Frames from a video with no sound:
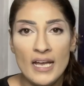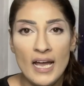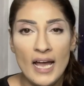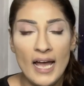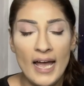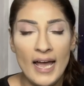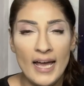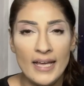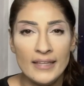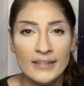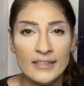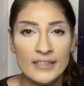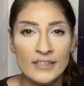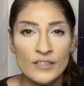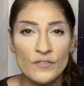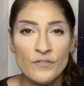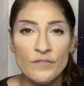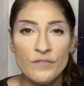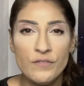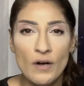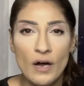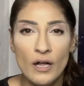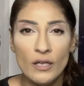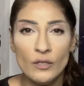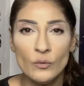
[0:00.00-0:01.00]
And then the
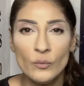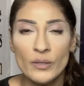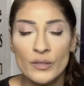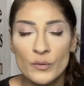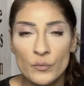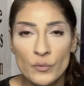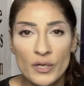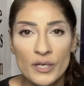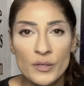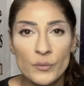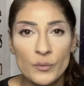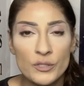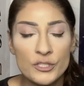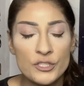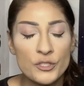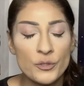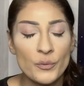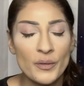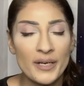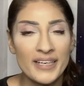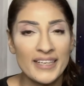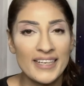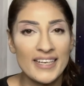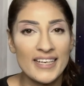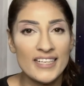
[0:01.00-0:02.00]
following week, we're
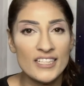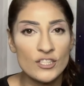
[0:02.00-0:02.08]
doing